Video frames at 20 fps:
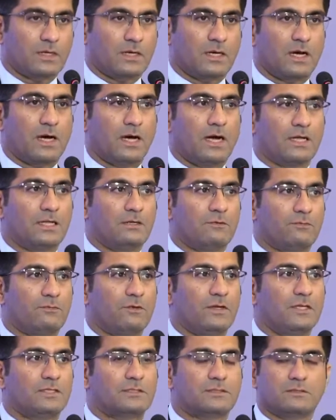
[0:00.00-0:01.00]
High
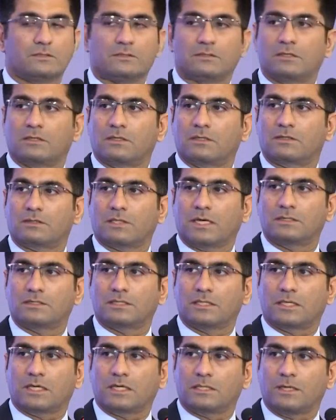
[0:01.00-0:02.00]
inflation,
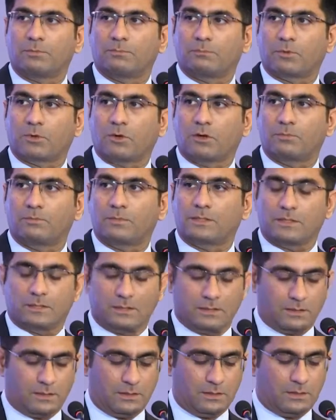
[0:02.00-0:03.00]
rising unemployment,
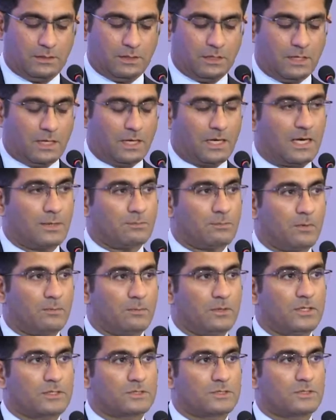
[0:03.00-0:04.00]
higher
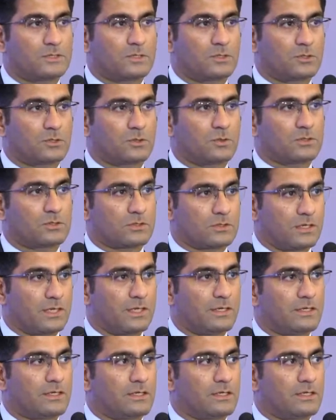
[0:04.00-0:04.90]
population growth rate,